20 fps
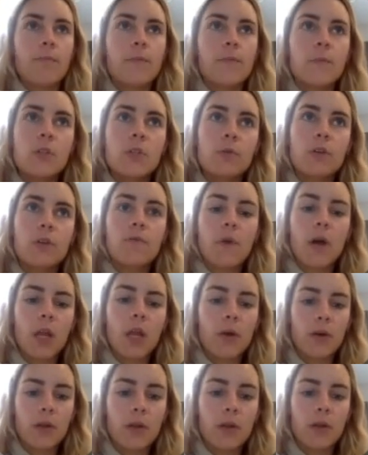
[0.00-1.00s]
So when you
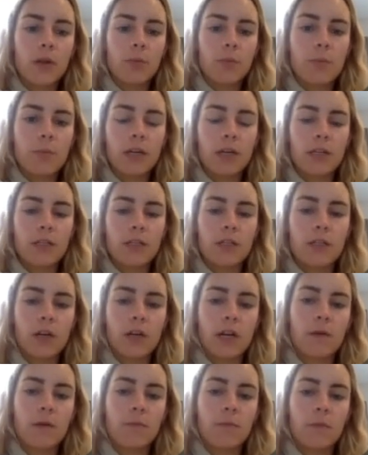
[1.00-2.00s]
follow other people on
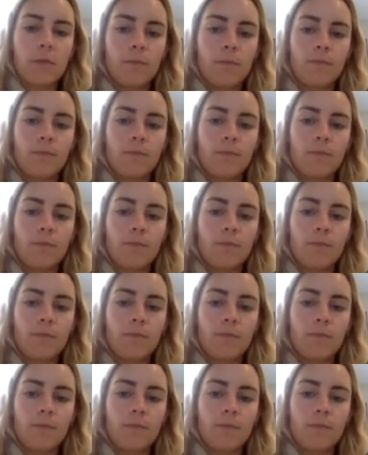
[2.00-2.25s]
Instagram,